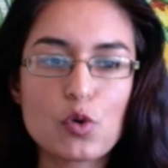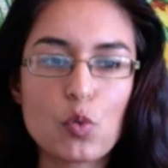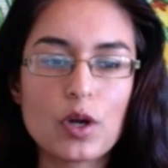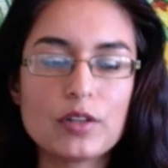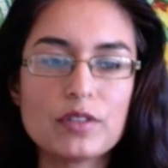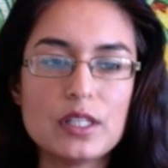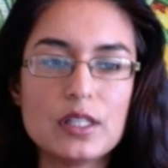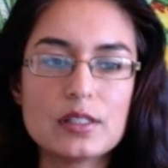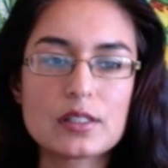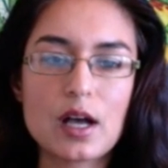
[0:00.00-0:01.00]
one of
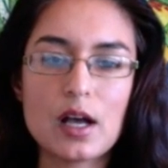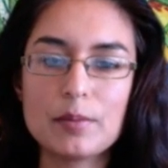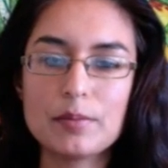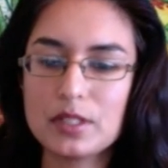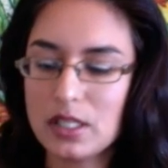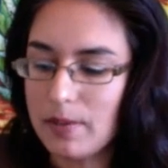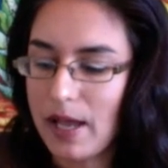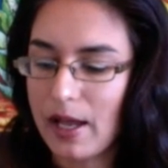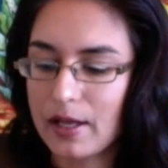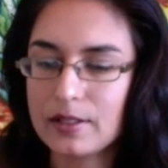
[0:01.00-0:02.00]
these tea
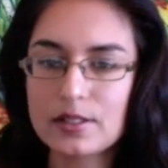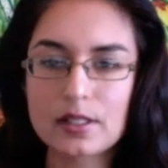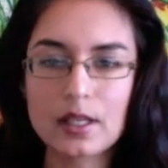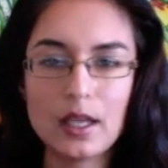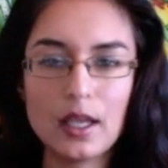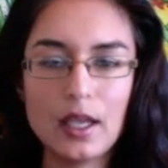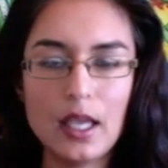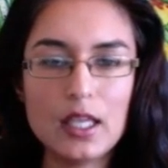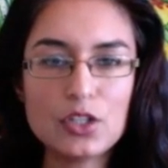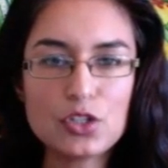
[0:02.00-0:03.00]
bags
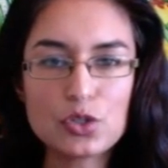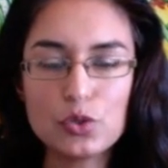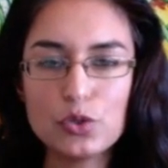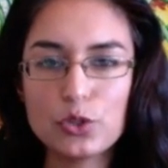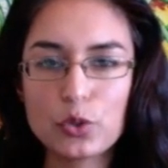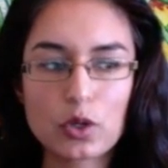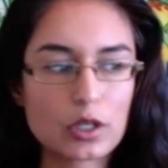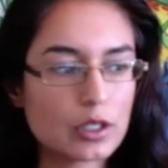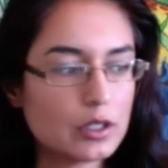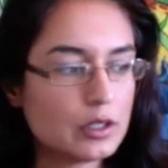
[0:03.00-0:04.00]
into
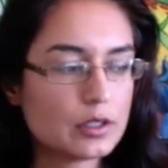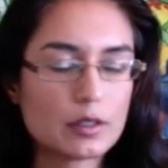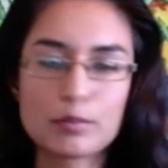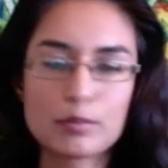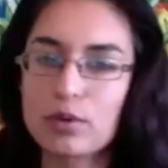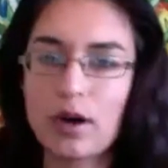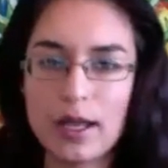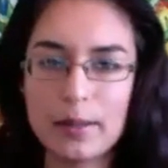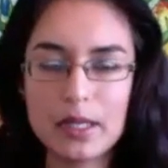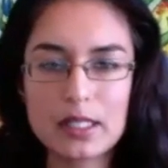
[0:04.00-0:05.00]
your
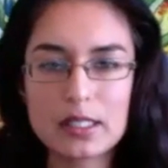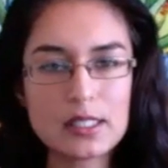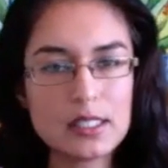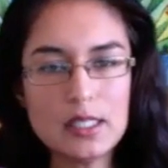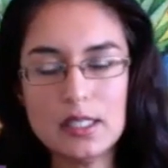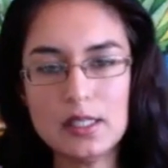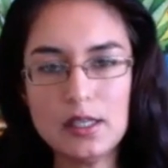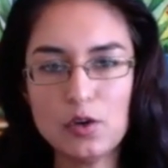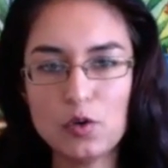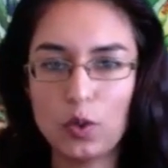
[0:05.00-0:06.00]
prime
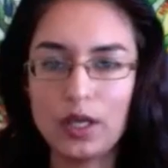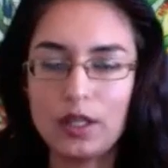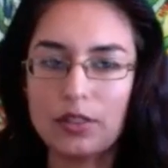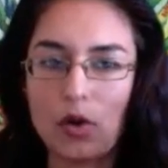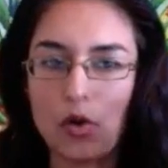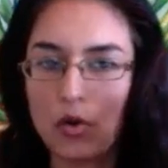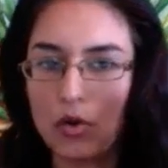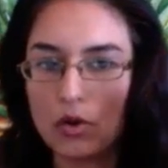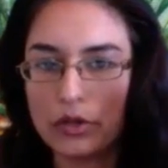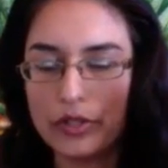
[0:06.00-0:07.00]
tea with
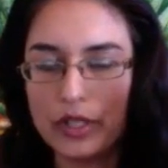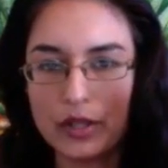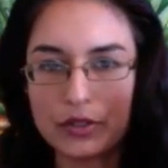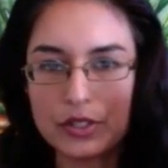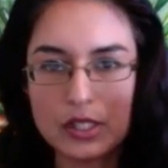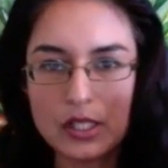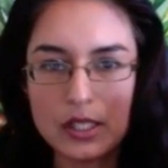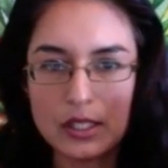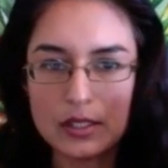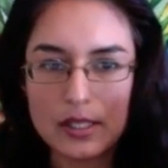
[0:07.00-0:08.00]
all of the other
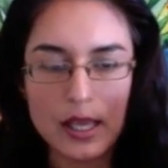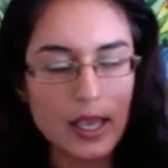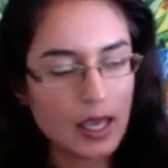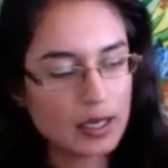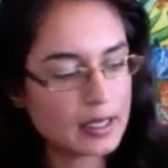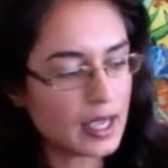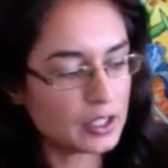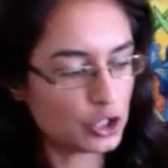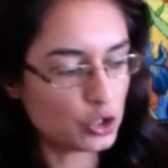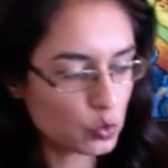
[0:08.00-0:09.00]
seeds. And
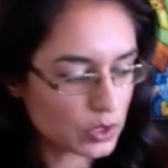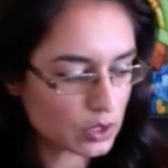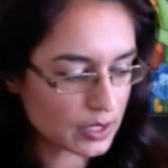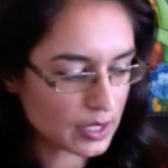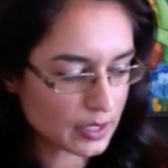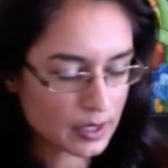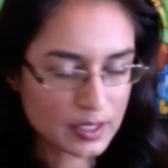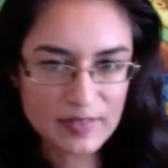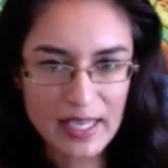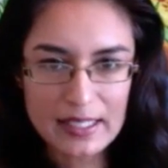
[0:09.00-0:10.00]
again, you will get
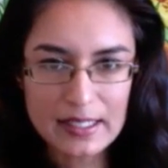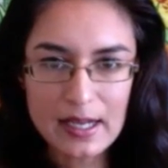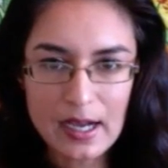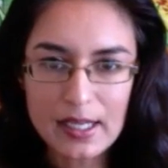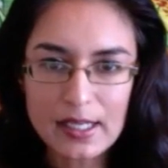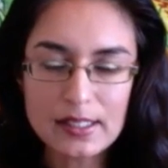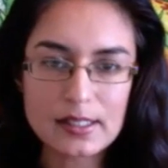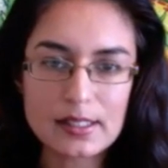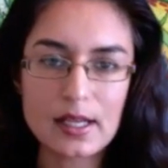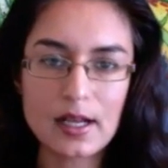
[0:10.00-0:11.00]
kind of a
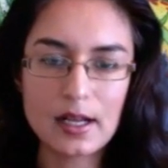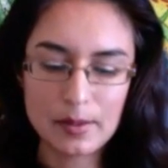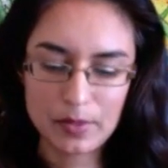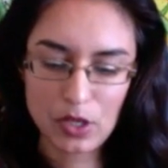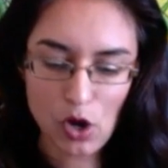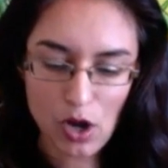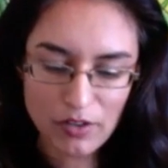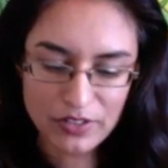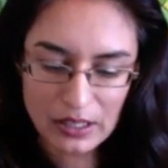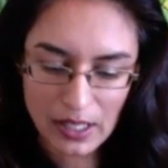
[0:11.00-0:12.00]
nice
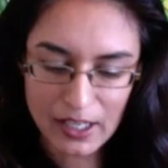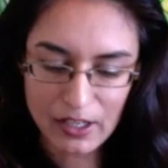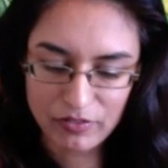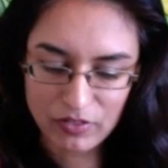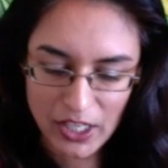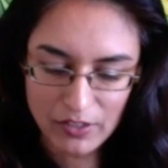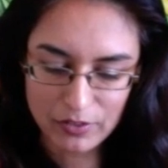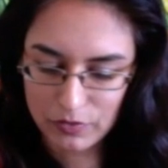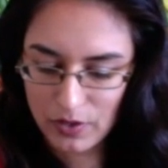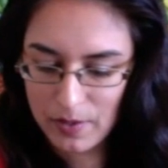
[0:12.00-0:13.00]
coffee-like
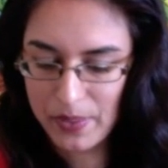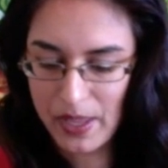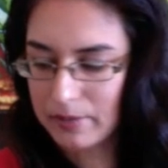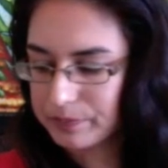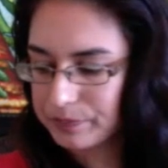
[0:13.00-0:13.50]
flavor from that.